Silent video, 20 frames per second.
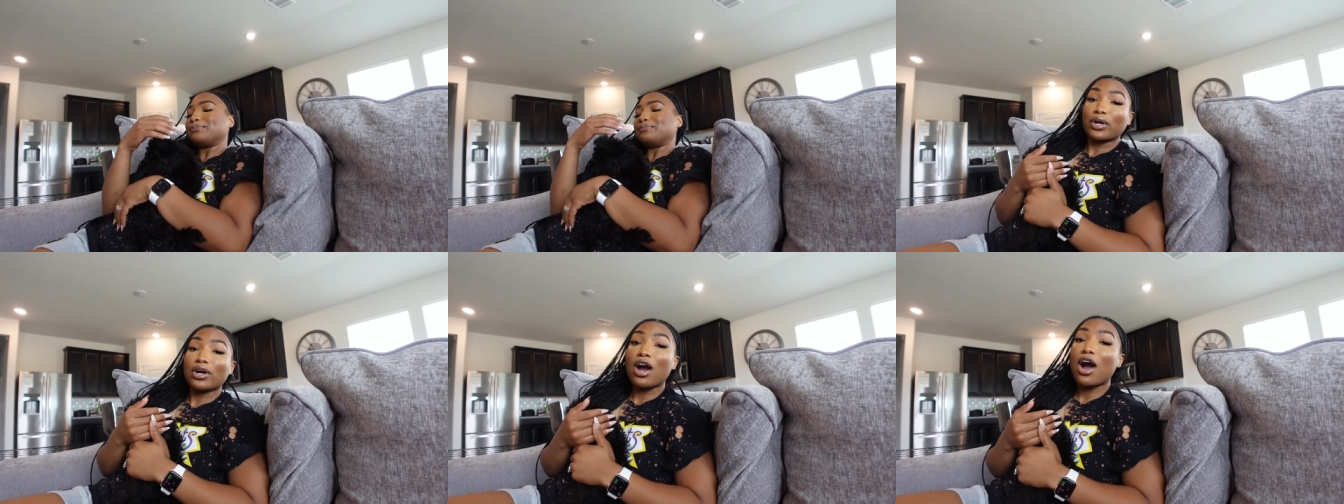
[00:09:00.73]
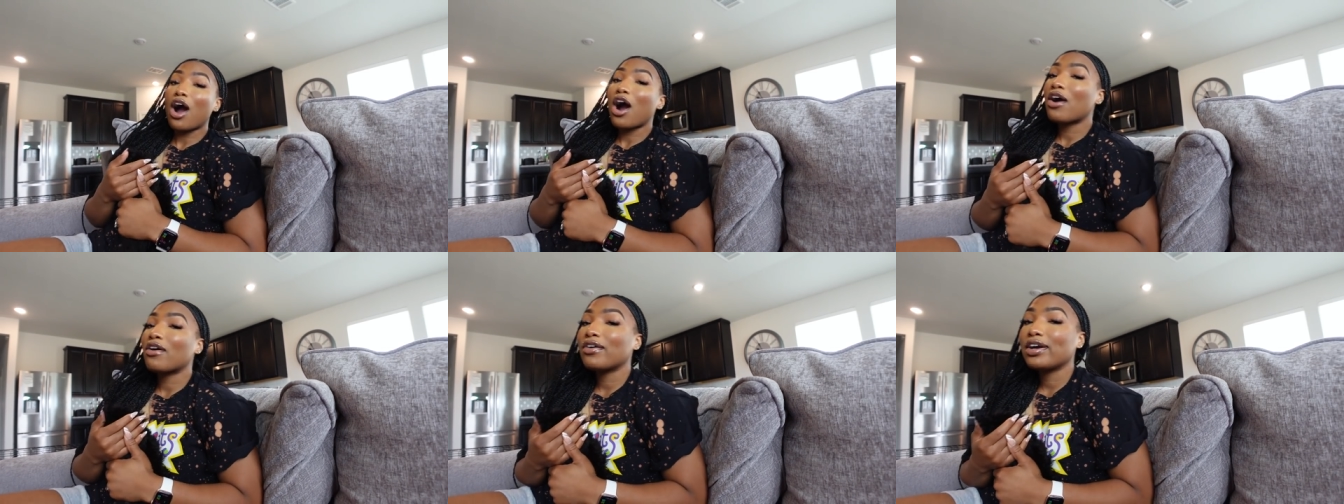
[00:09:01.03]
We're
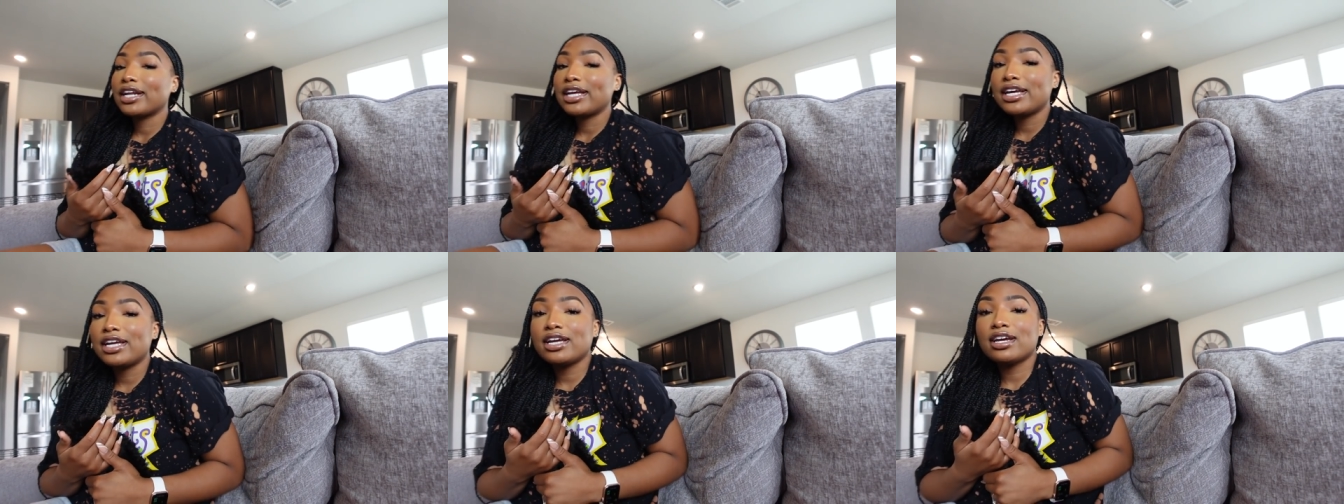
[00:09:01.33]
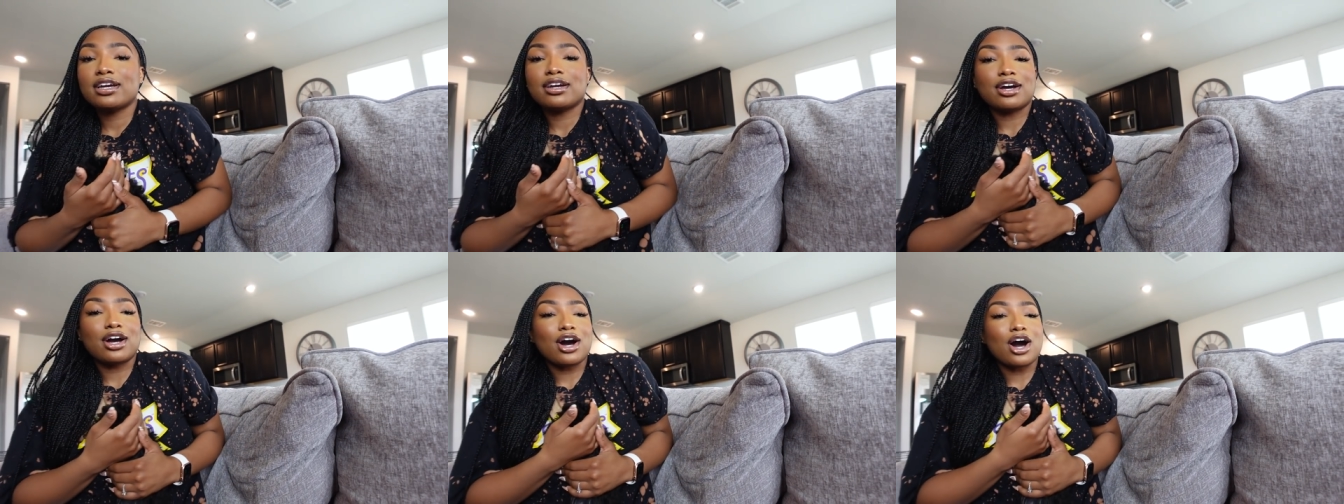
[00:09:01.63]

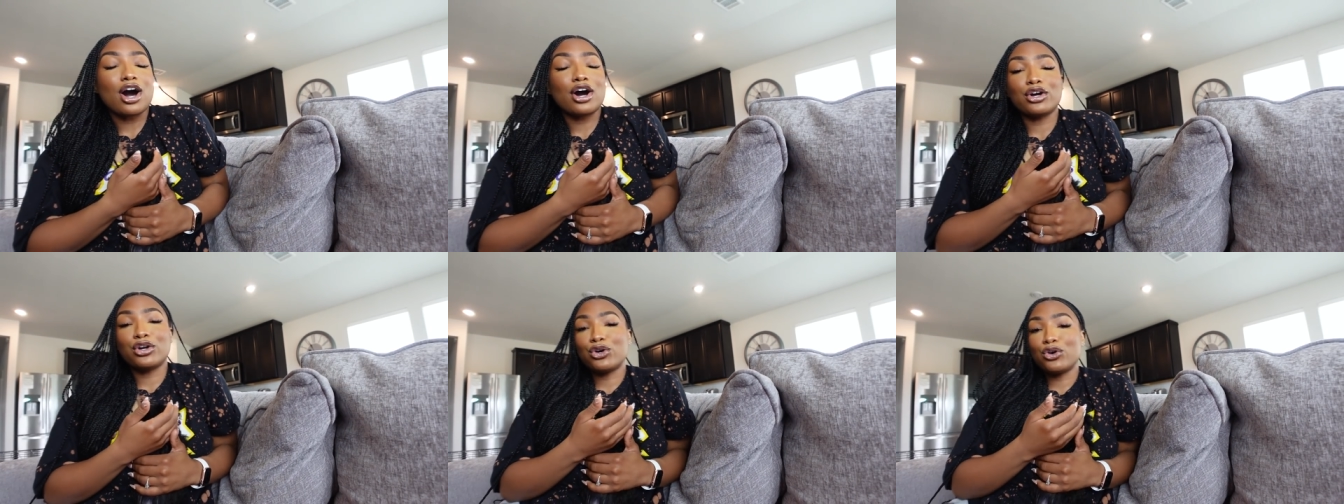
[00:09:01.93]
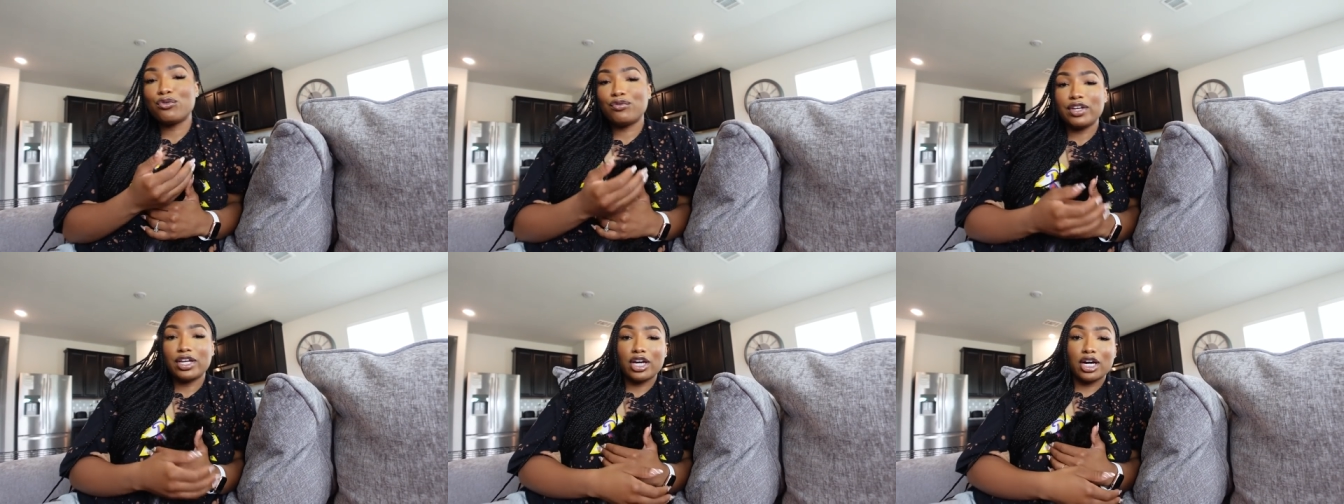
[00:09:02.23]
already a
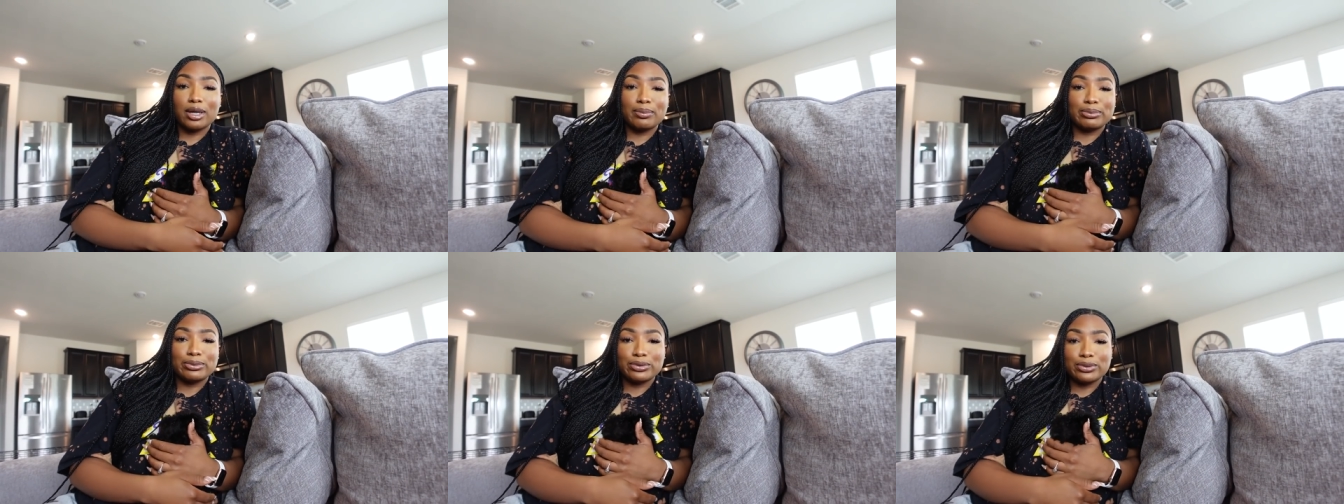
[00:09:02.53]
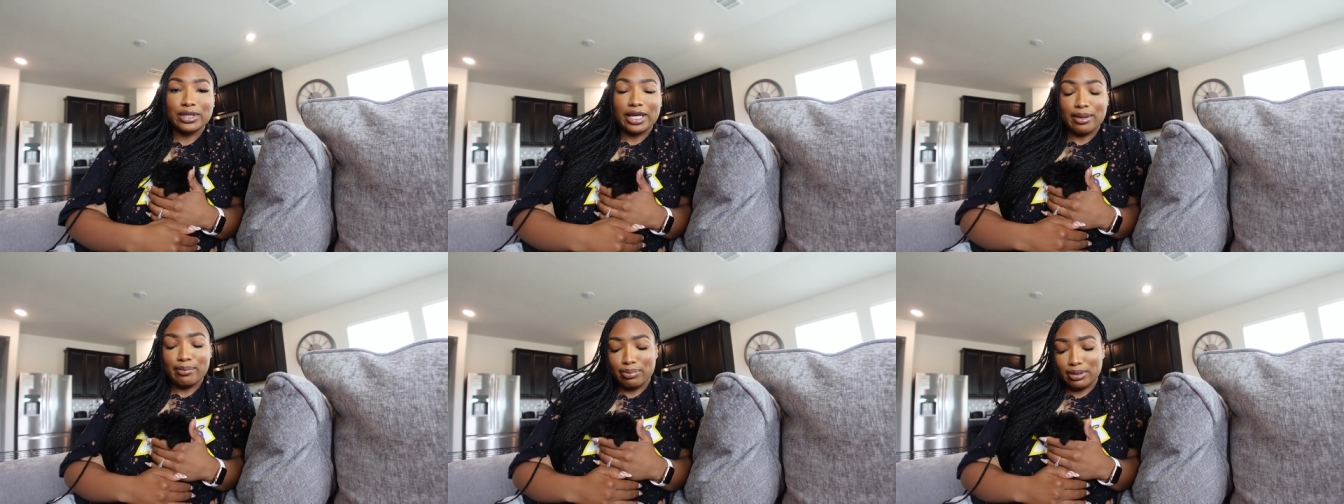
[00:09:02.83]
goofy
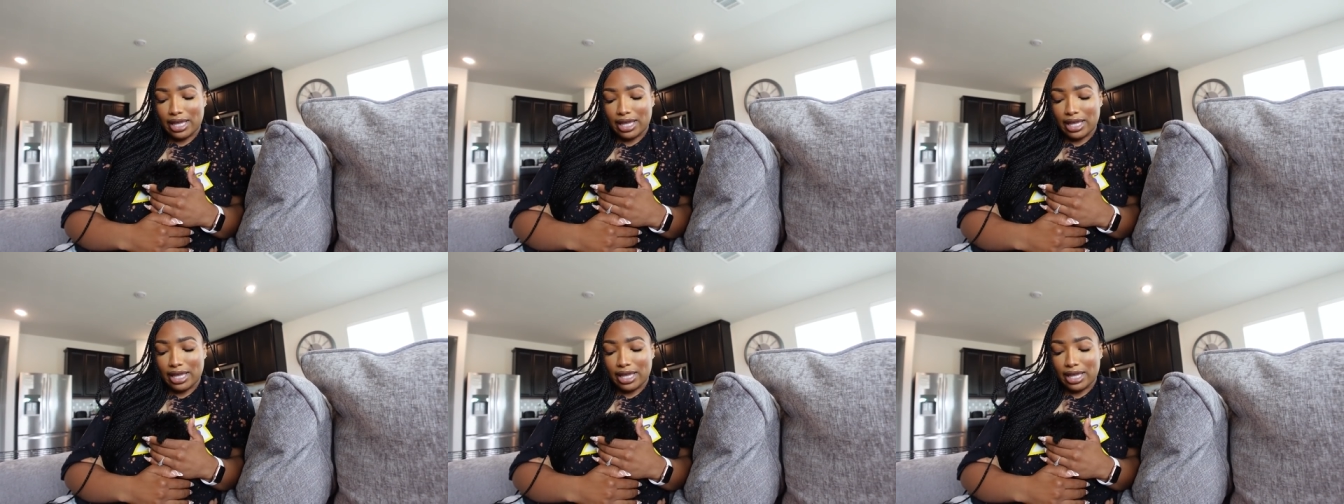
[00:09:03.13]
couple and